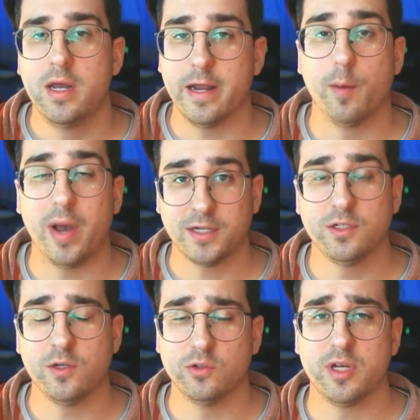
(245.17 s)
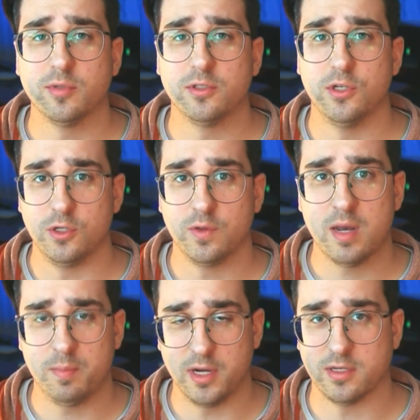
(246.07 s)
Now I'm actually only able to do
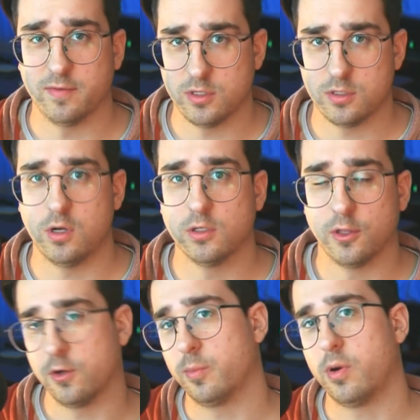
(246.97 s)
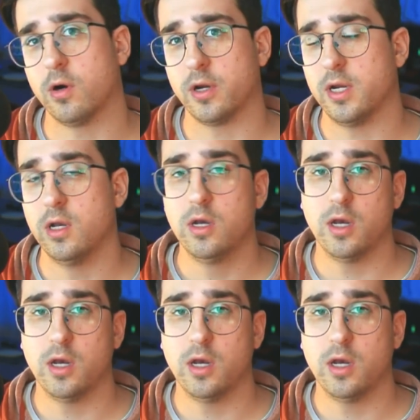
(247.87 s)
that because I've installed a third-party,